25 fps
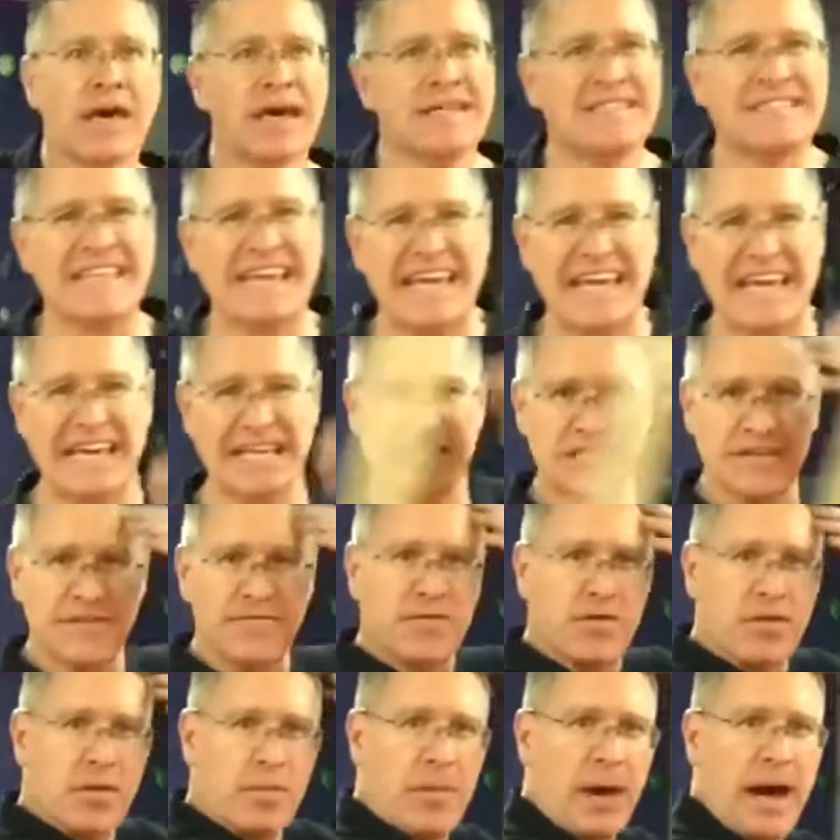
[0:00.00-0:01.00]
It's easy
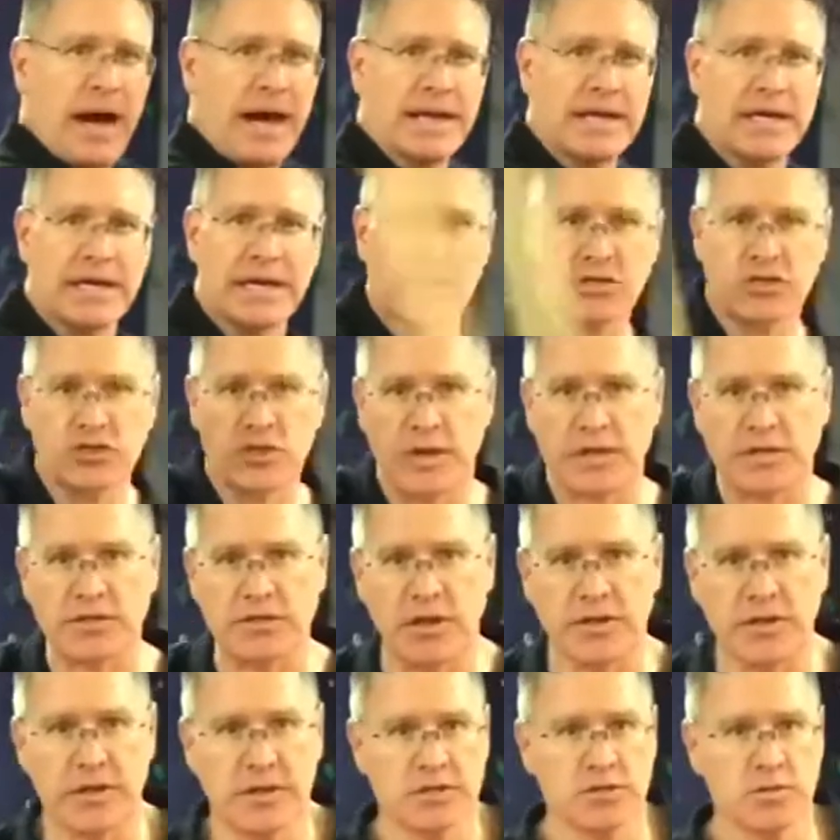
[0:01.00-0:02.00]
for the mind to get tricked
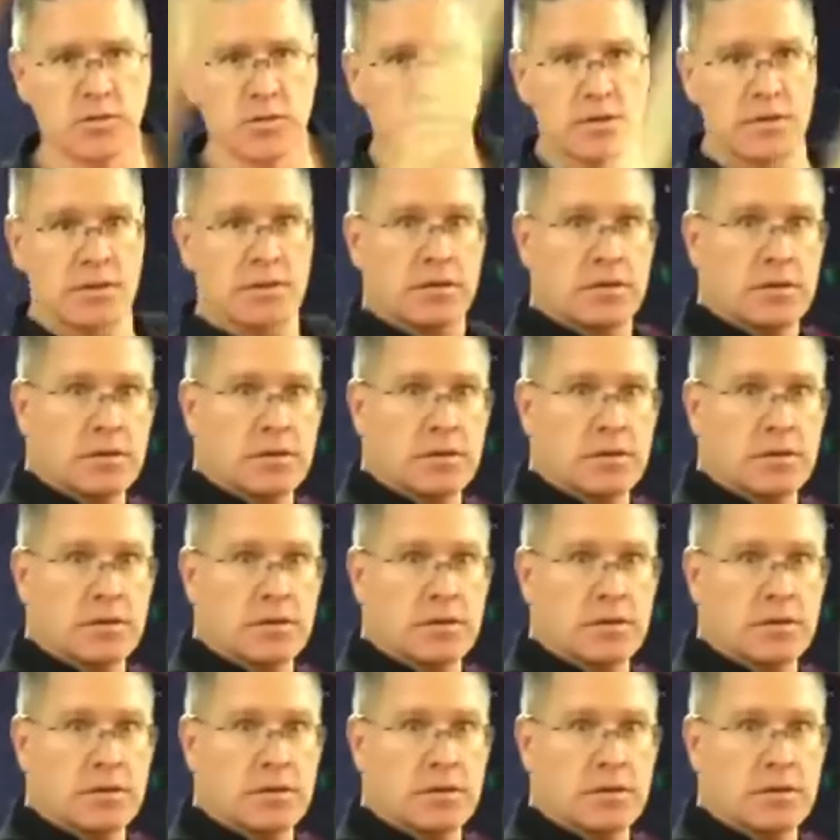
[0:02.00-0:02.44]
on this one.